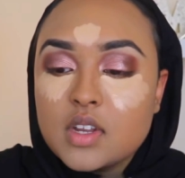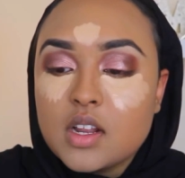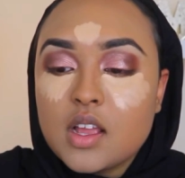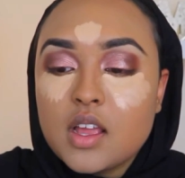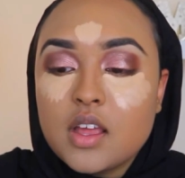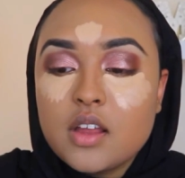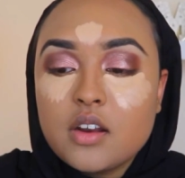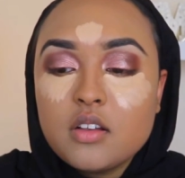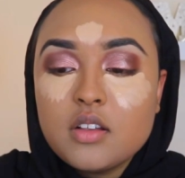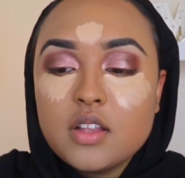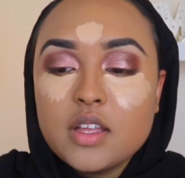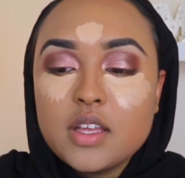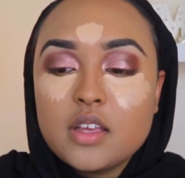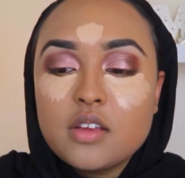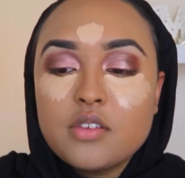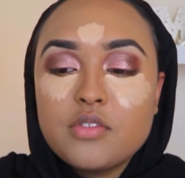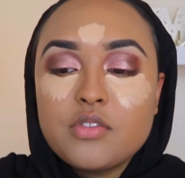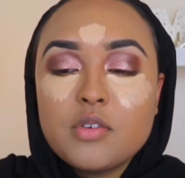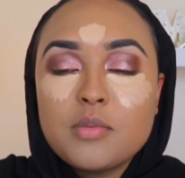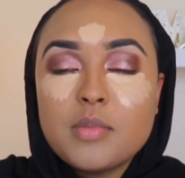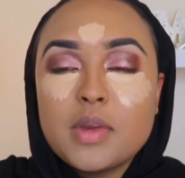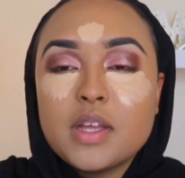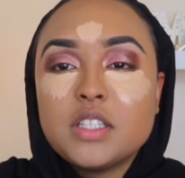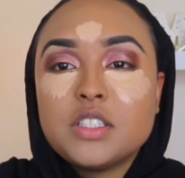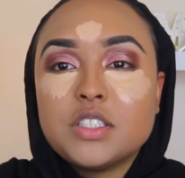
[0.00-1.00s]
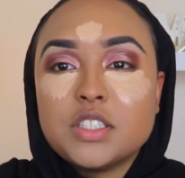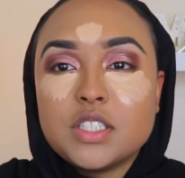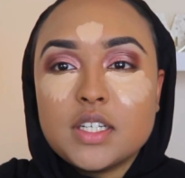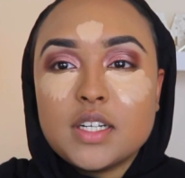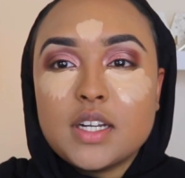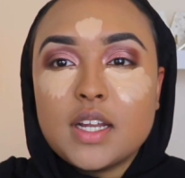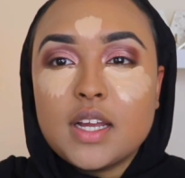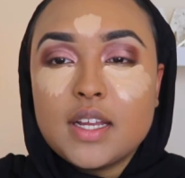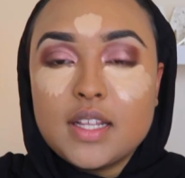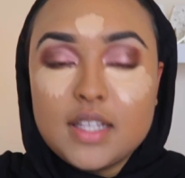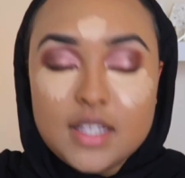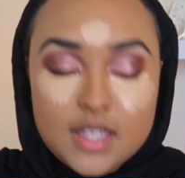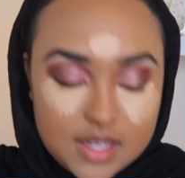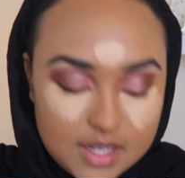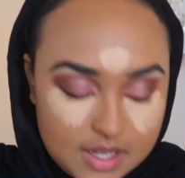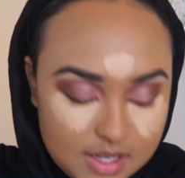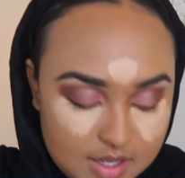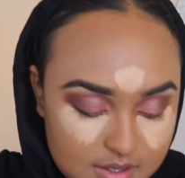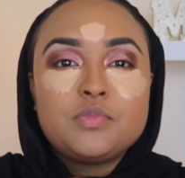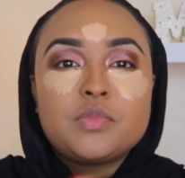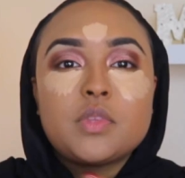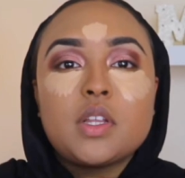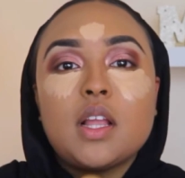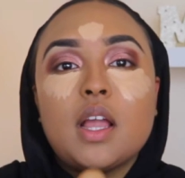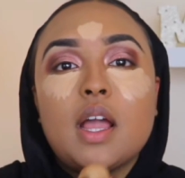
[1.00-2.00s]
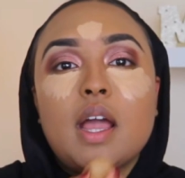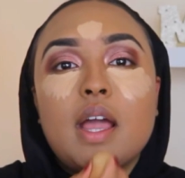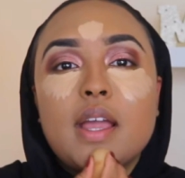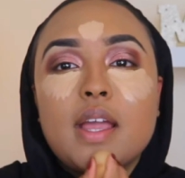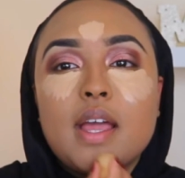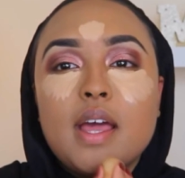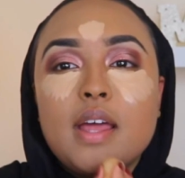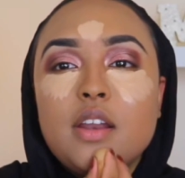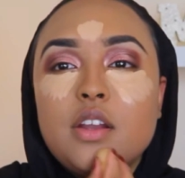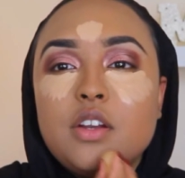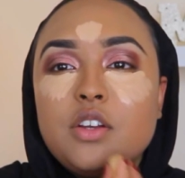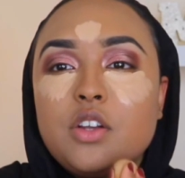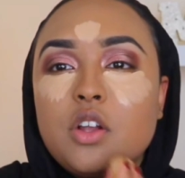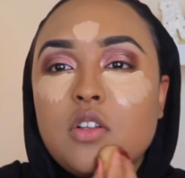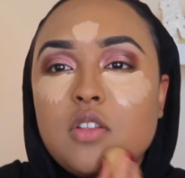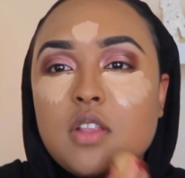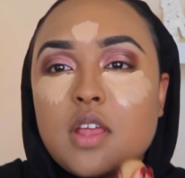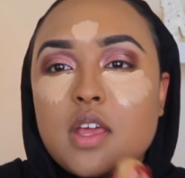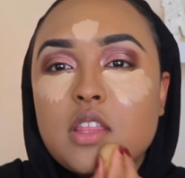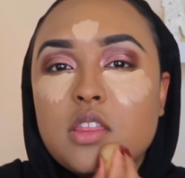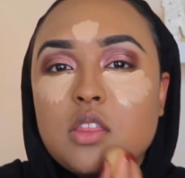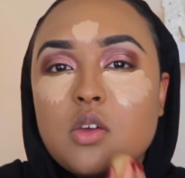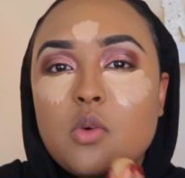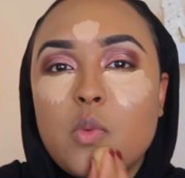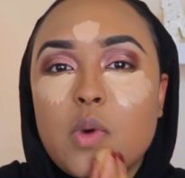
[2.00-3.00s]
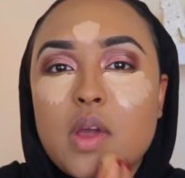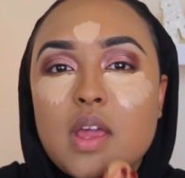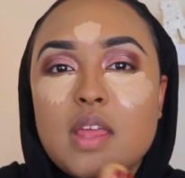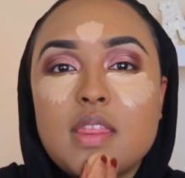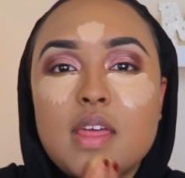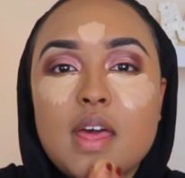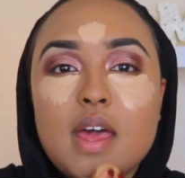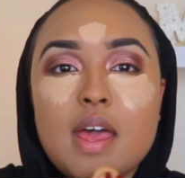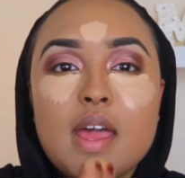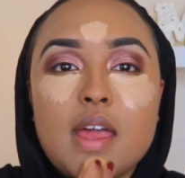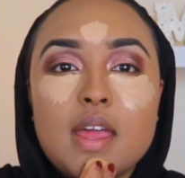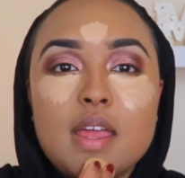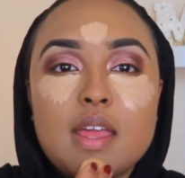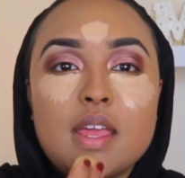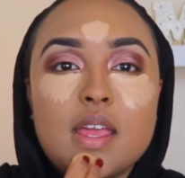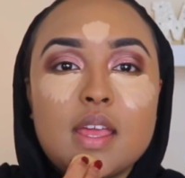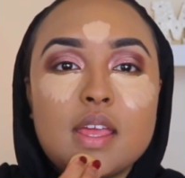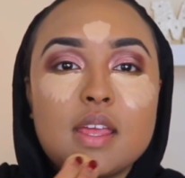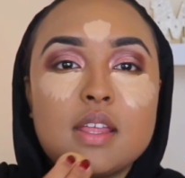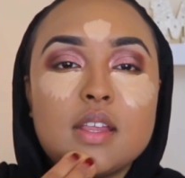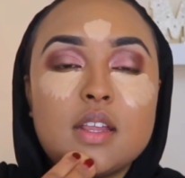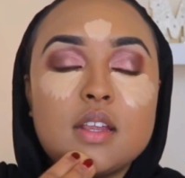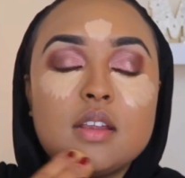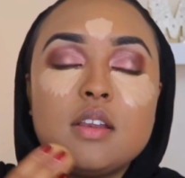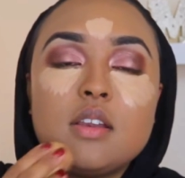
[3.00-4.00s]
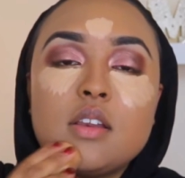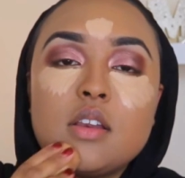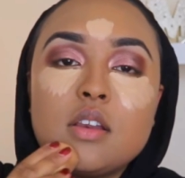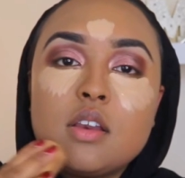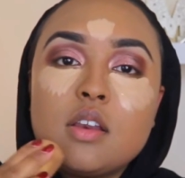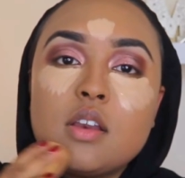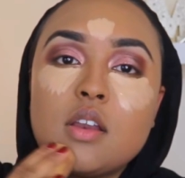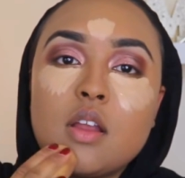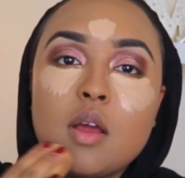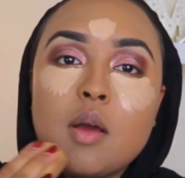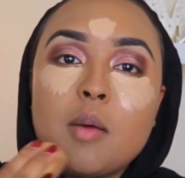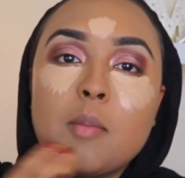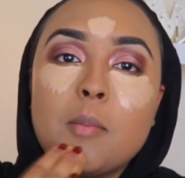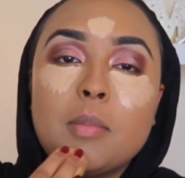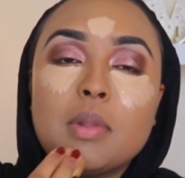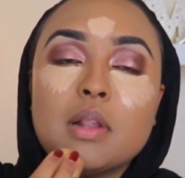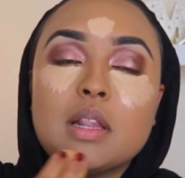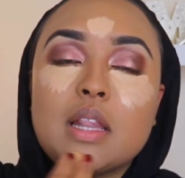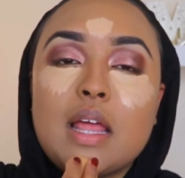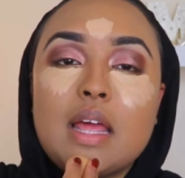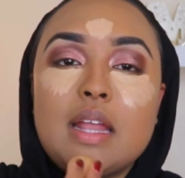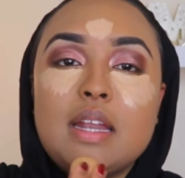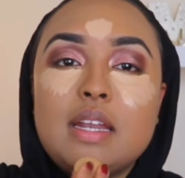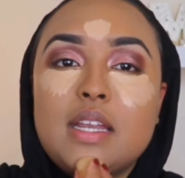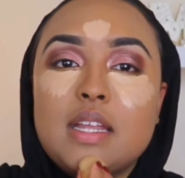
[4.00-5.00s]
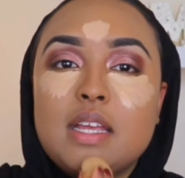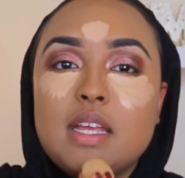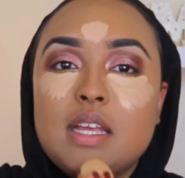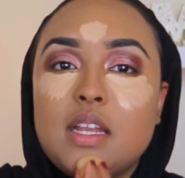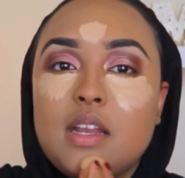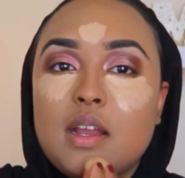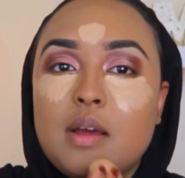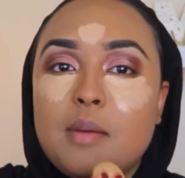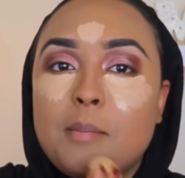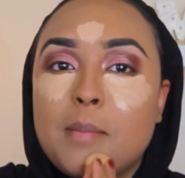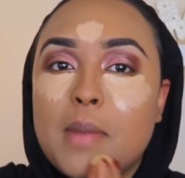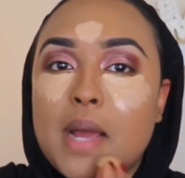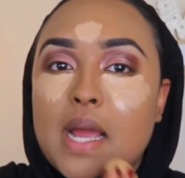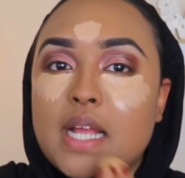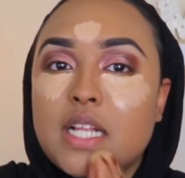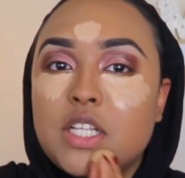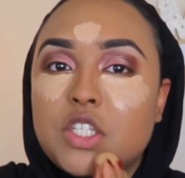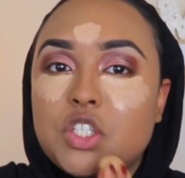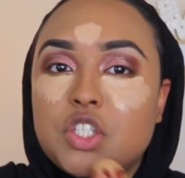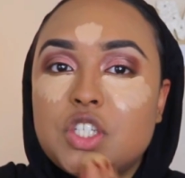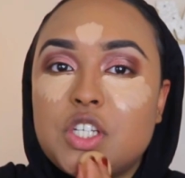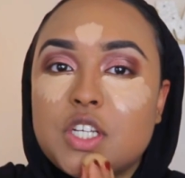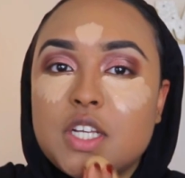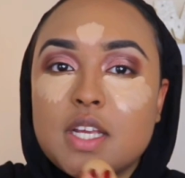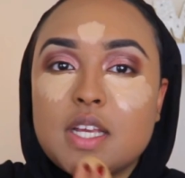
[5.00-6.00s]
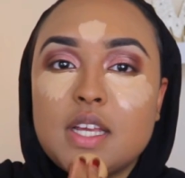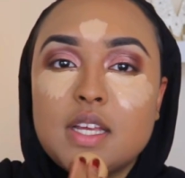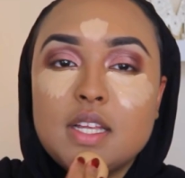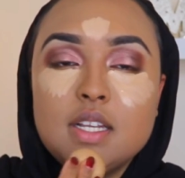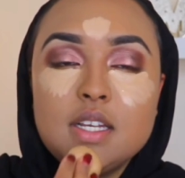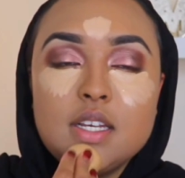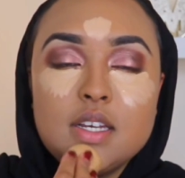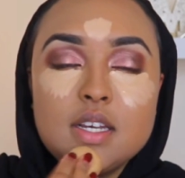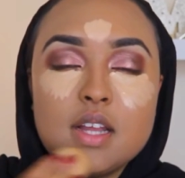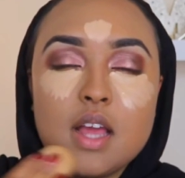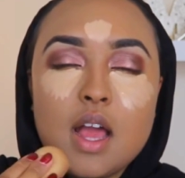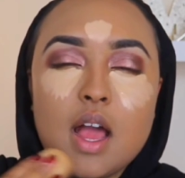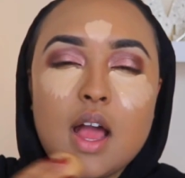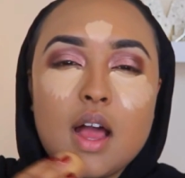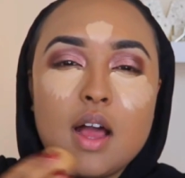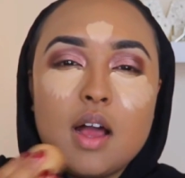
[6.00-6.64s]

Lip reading: I don't like it for my chin highlight. I kind of don't like the way that it blended my chin.